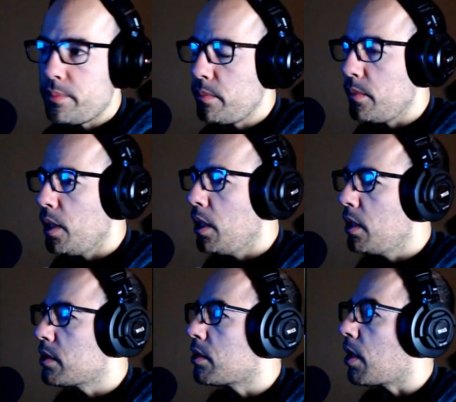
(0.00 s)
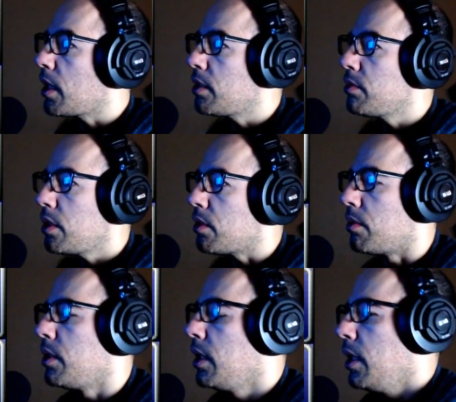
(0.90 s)
So I don't know
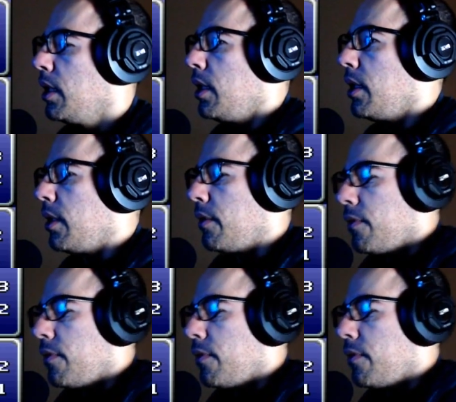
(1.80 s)
if